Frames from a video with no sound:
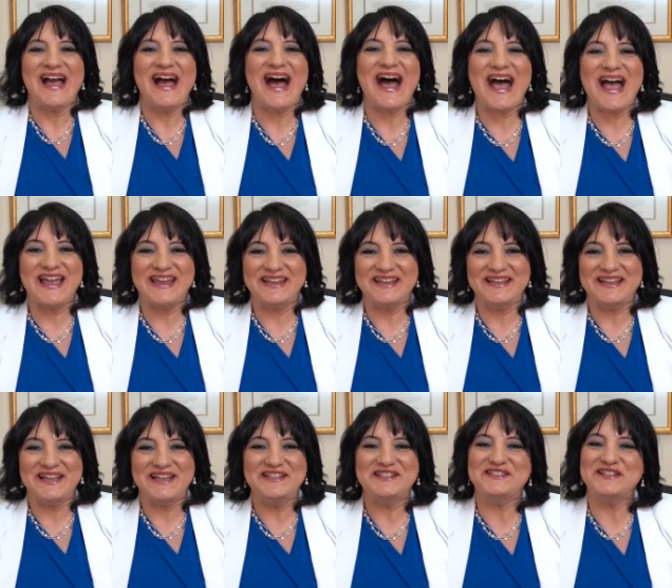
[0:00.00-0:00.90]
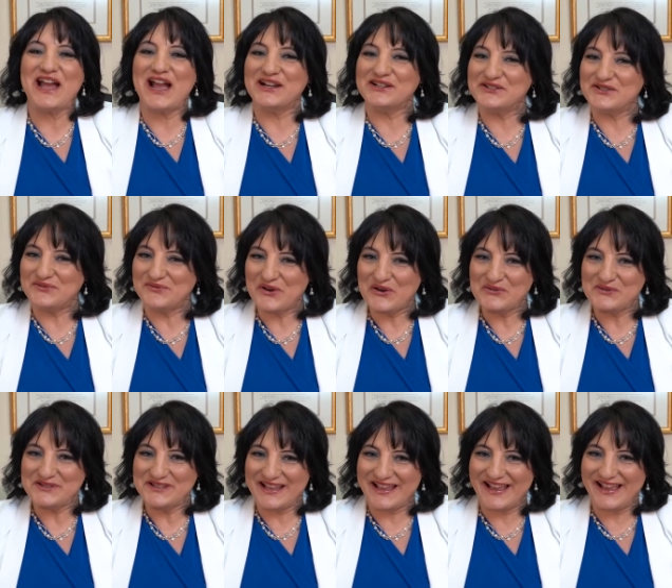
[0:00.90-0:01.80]
Hi, Dr.
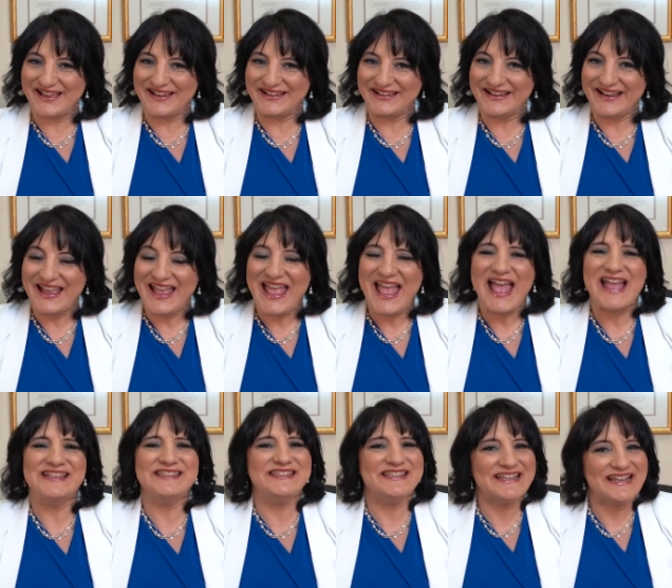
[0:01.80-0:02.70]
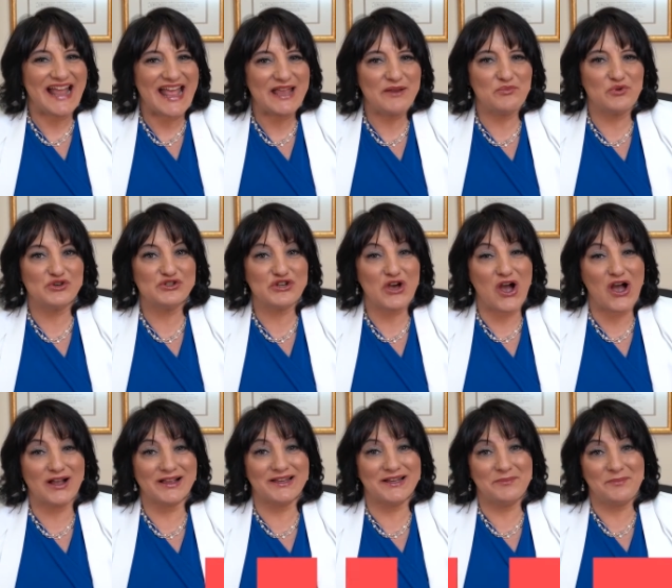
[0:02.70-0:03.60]
Roseanne, and today we're
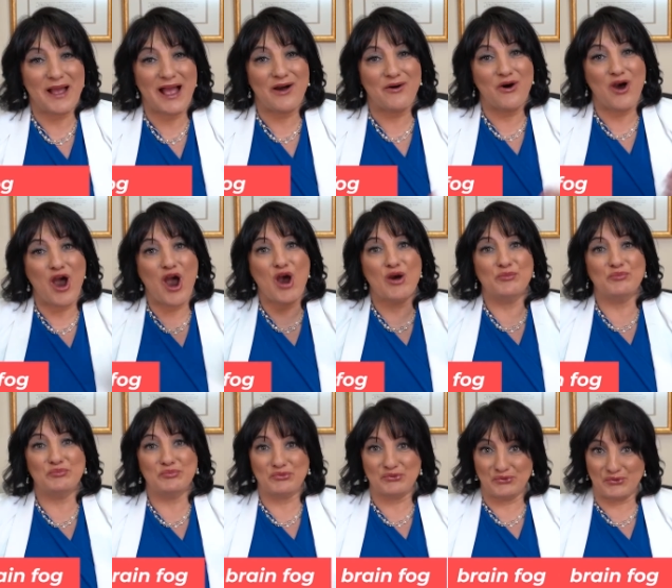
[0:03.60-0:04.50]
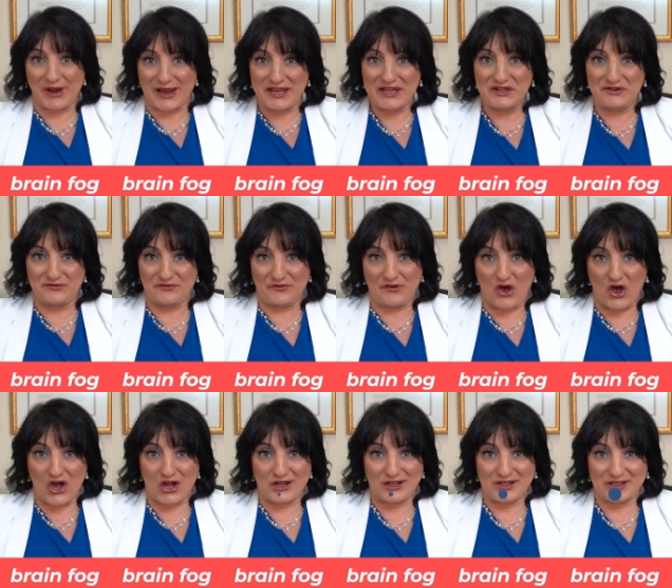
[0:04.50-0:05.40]
talking about brain
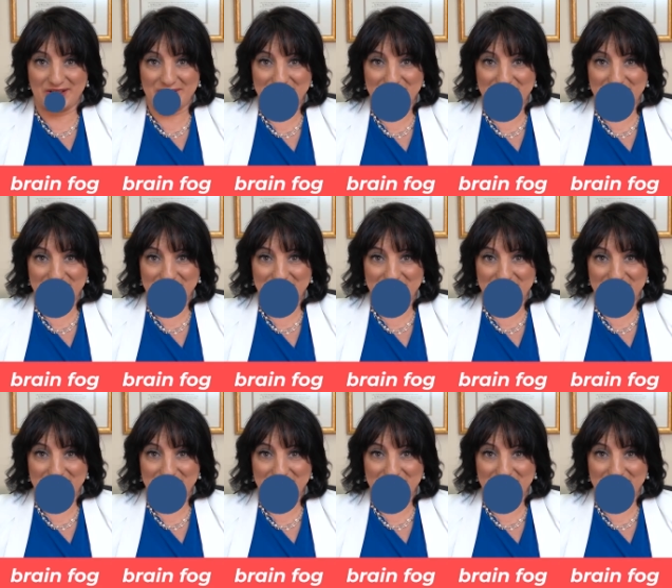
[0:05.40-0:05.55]
fog.